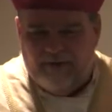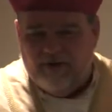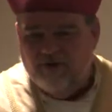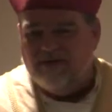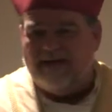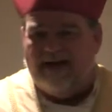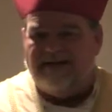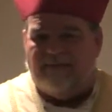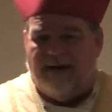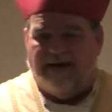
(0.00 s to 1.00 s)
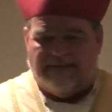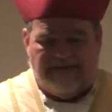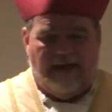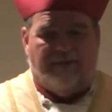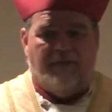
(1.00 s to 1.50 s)
the New Society of St. Pius
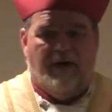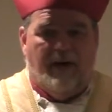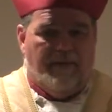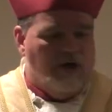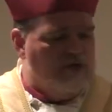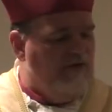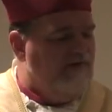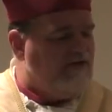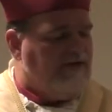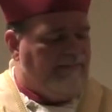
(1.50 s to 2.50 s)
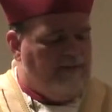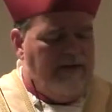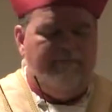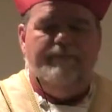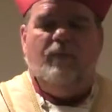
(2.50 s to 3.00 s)
X, because we've
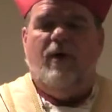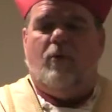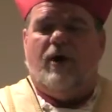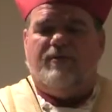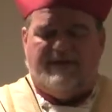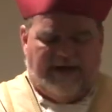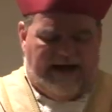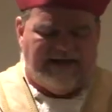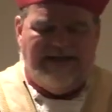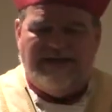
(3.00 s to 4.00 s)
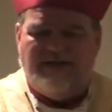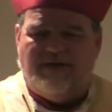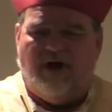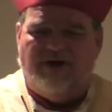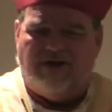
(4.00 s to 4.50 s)
accepted, we work with the diocese as
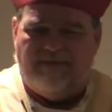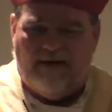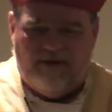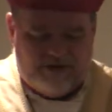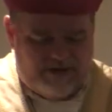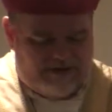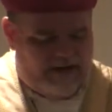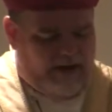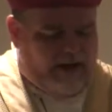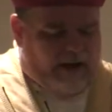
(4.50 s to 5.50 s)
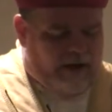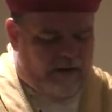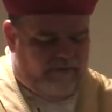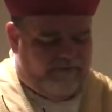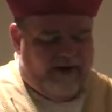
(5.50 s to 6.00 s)
regards our marriages,
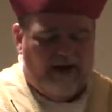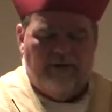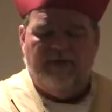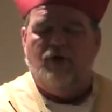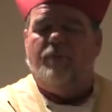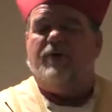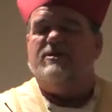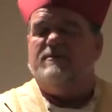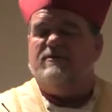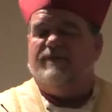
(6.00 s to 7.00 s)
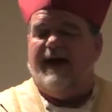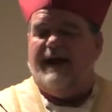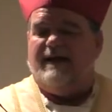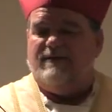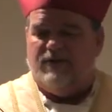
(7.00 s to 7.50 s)
following the new principles of
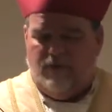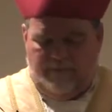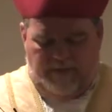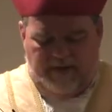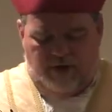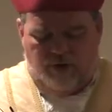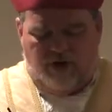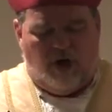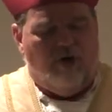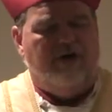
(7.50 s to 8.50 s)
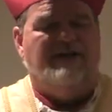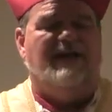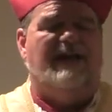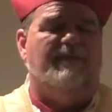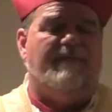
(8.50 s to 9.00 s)
Vatican II and the new code and
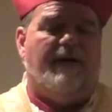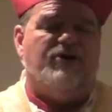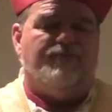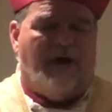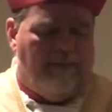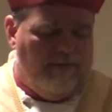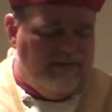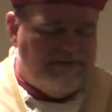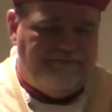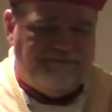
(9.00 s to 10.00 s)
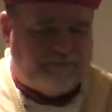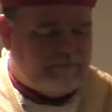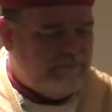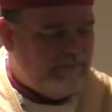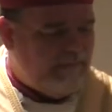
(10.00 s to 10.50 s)
dealing with marriage problems.
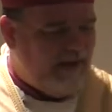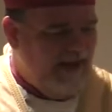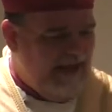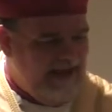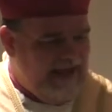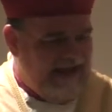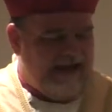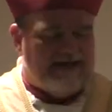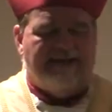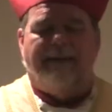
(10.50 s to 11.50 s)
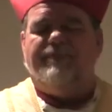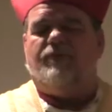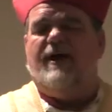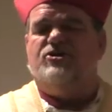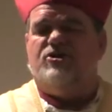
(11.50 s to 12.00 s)
Accept
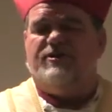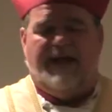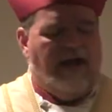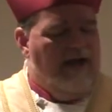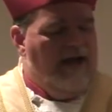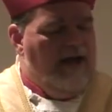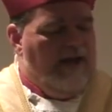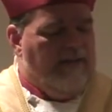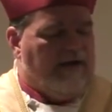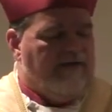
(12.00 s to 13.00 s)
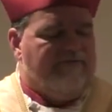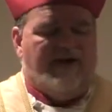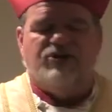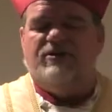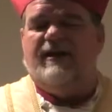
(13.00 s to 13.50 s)
graciously the
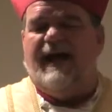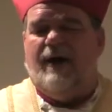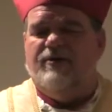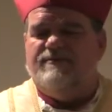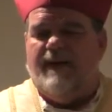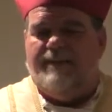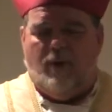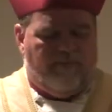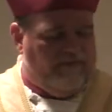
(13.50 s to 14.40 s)
confession allowance by Pope